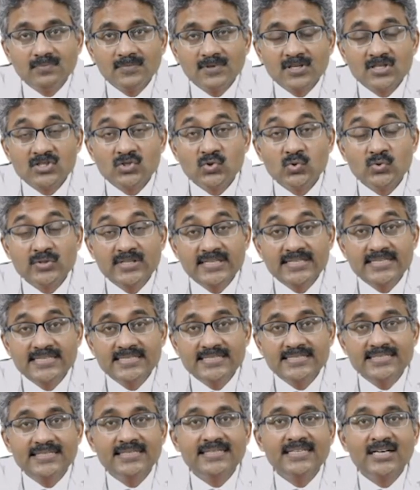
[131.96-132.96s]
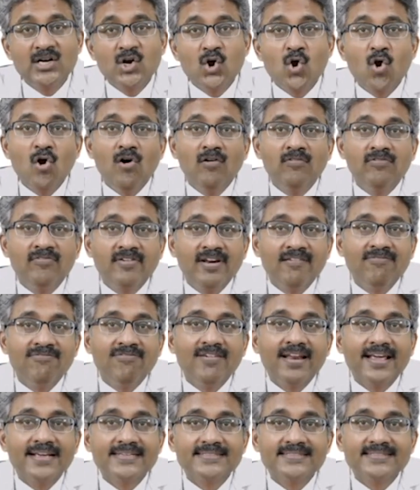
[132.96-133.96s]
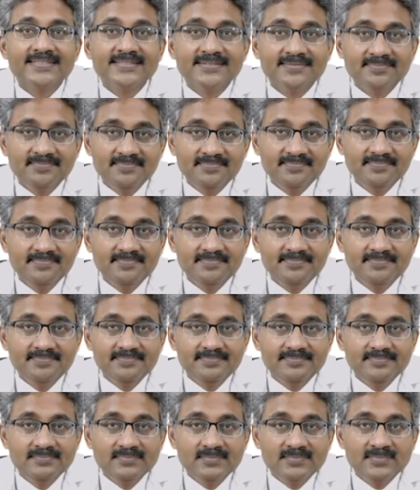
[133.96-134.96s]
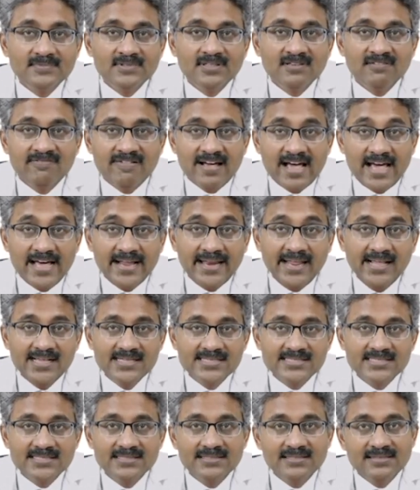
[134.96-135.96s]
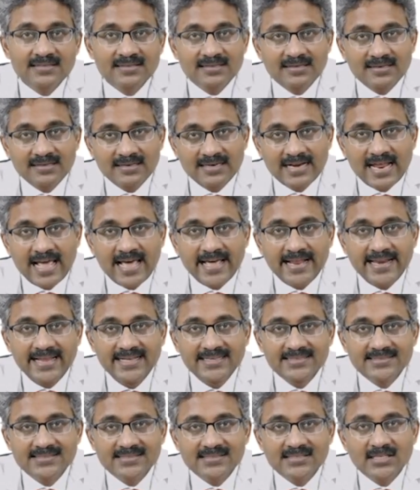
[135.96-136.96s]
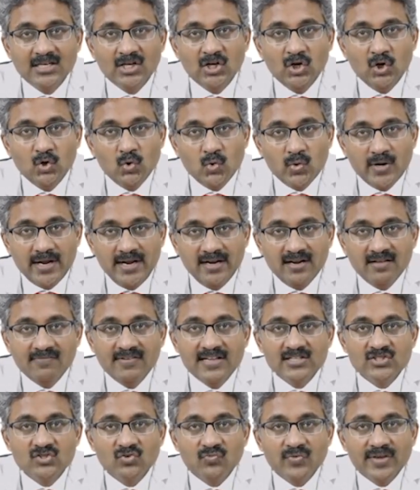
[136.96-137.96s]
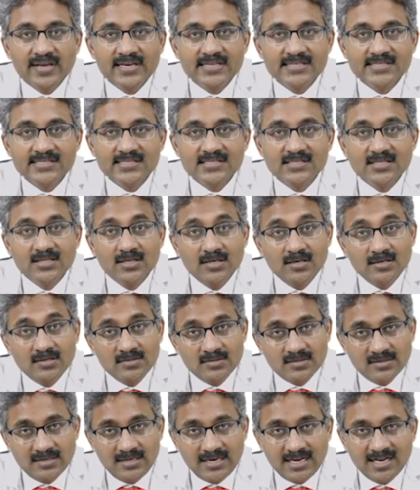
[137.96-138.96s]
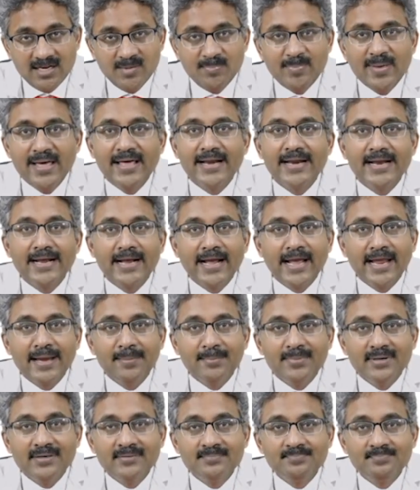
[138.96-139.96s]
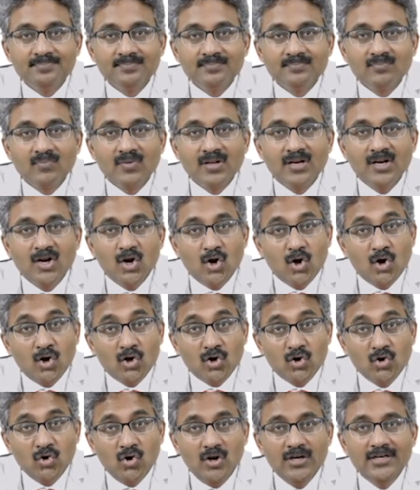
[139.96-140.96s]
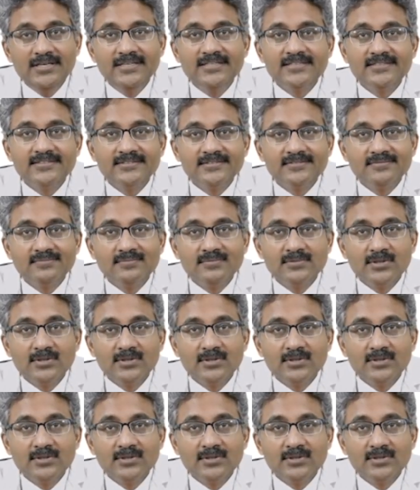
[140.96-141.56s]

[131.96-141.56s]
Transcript: So this is the cough reflex. Pharynx, larynx, lower end of esophagus, lung parenchyma, Arnold nerve